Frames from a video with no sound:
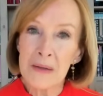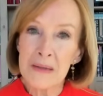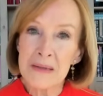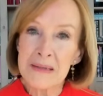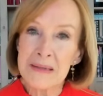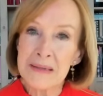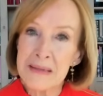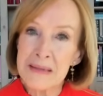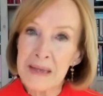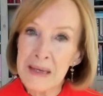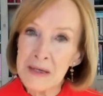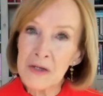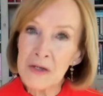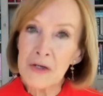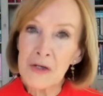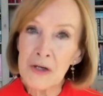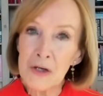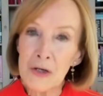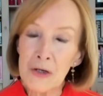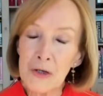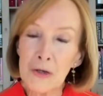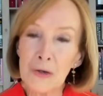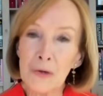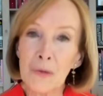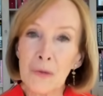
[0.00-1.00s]
said to
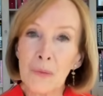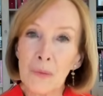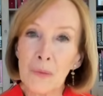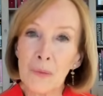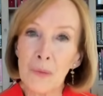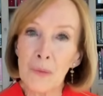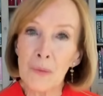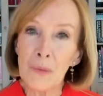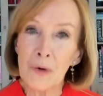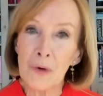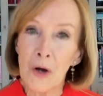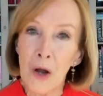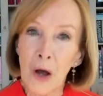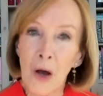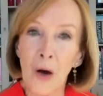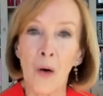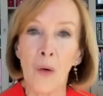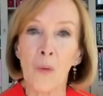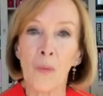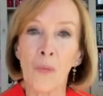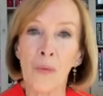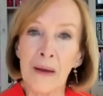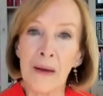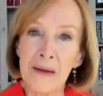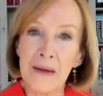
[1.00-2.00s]
you,
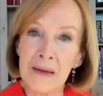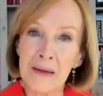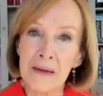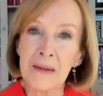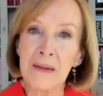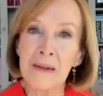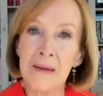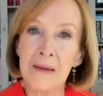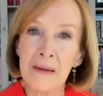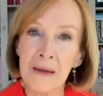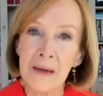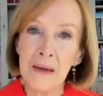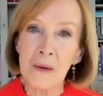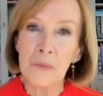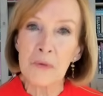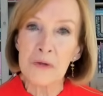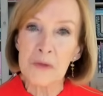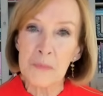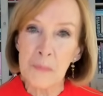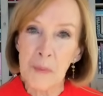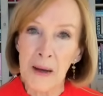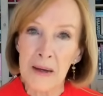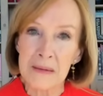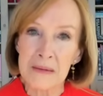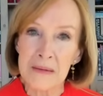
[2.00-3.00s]
no, they didn't think it
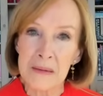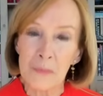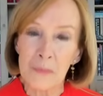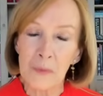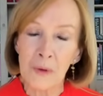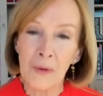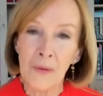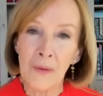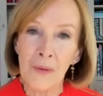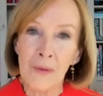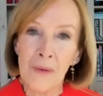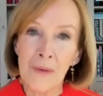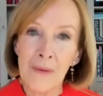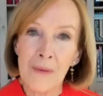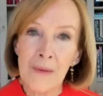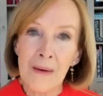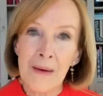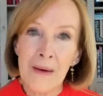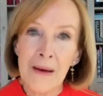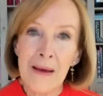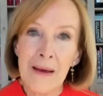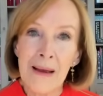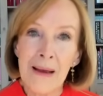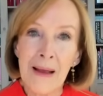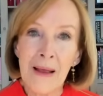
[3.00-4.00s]
was possible.
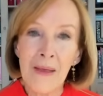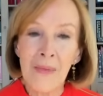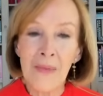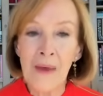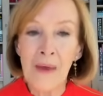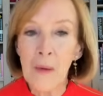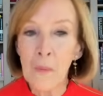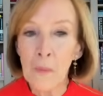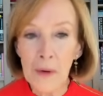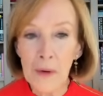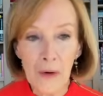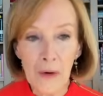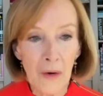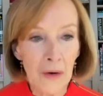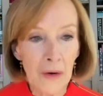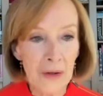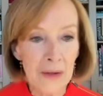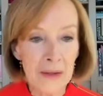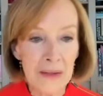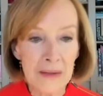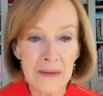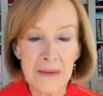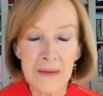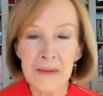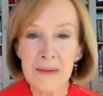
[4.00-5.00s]
And they went
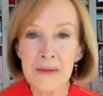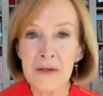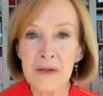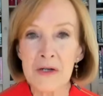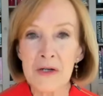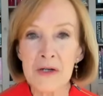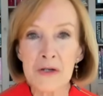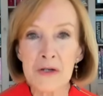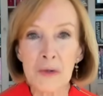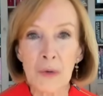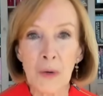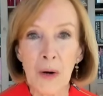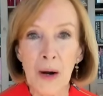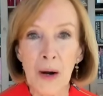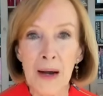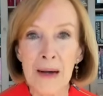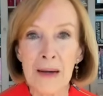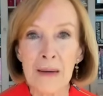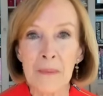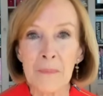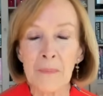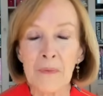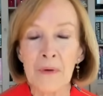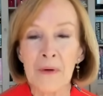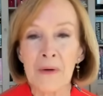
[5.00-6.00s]
on and
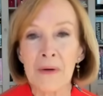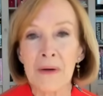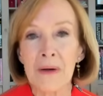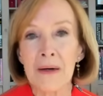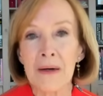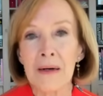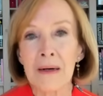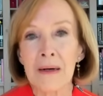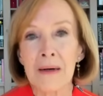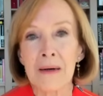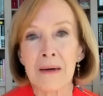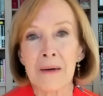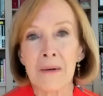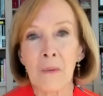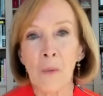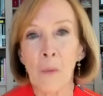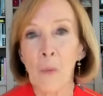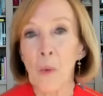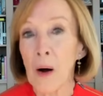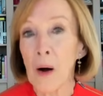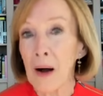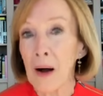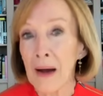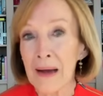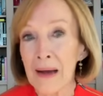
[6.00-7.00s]
described
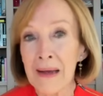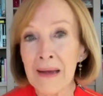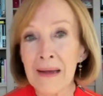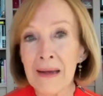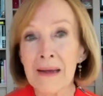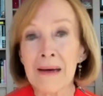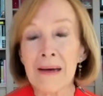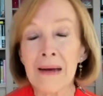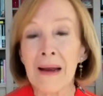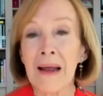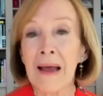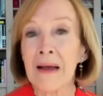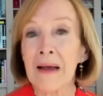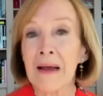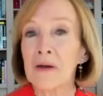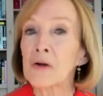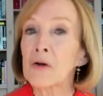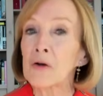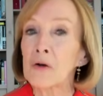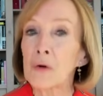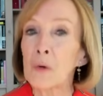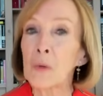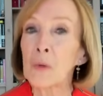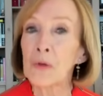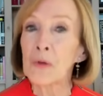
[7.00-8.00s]
why, and it had to
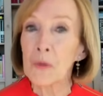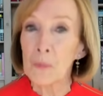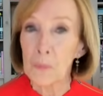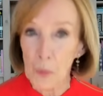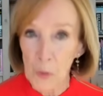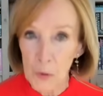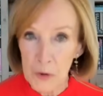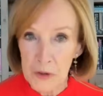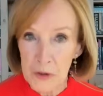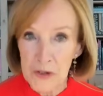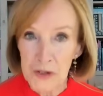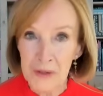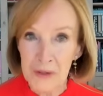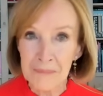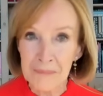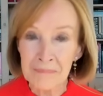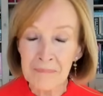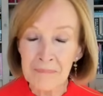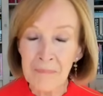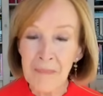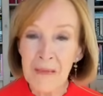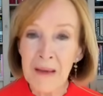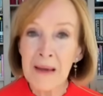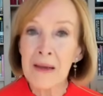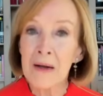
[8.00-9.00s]
do with abortion.
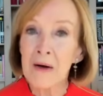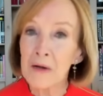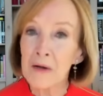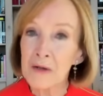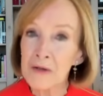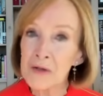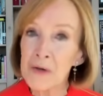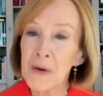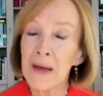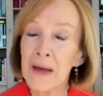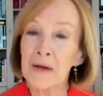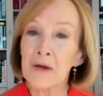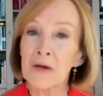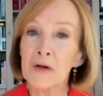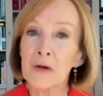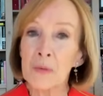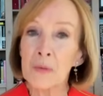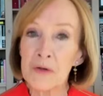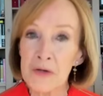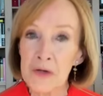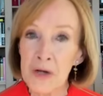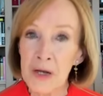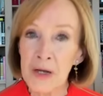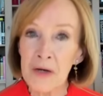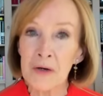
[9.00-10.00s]
It also had to do
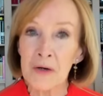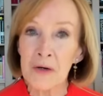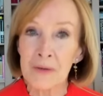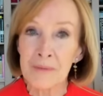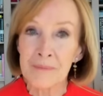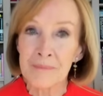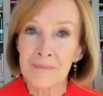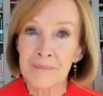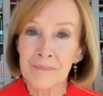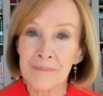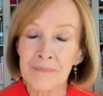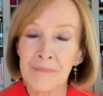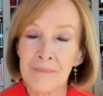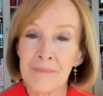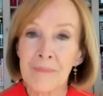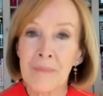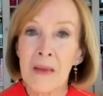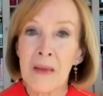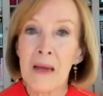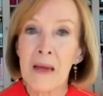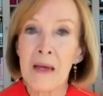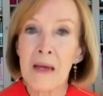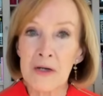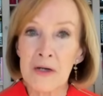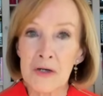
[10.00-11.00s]
with gender
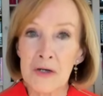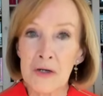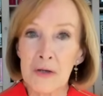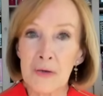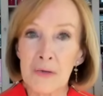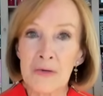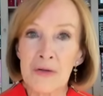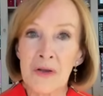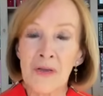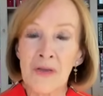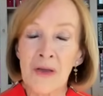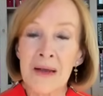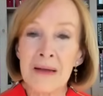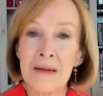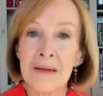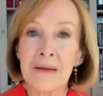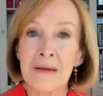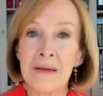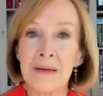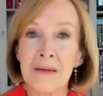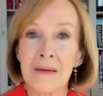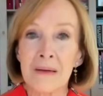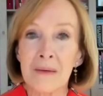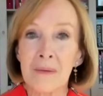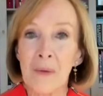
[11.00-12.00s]
issues. That I
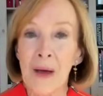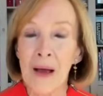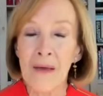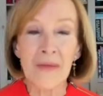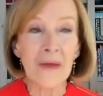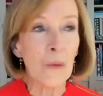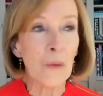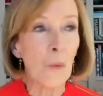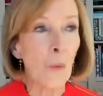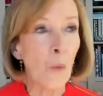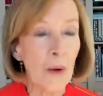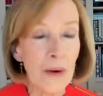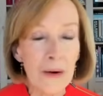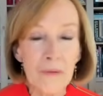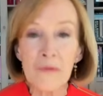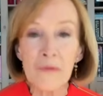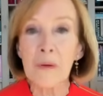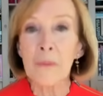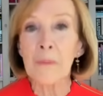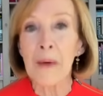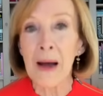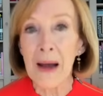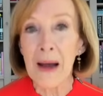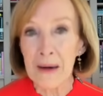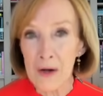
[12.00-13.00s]
think one of
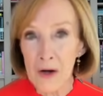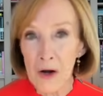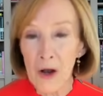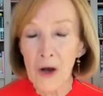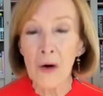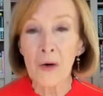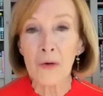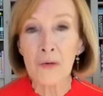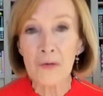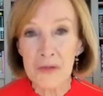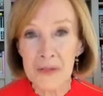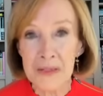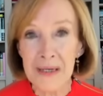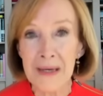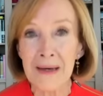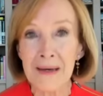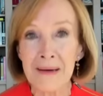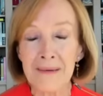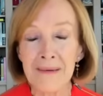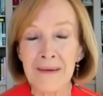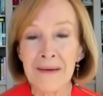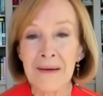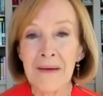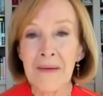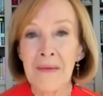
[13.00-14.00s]
them I know
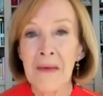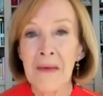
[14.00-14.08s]
said,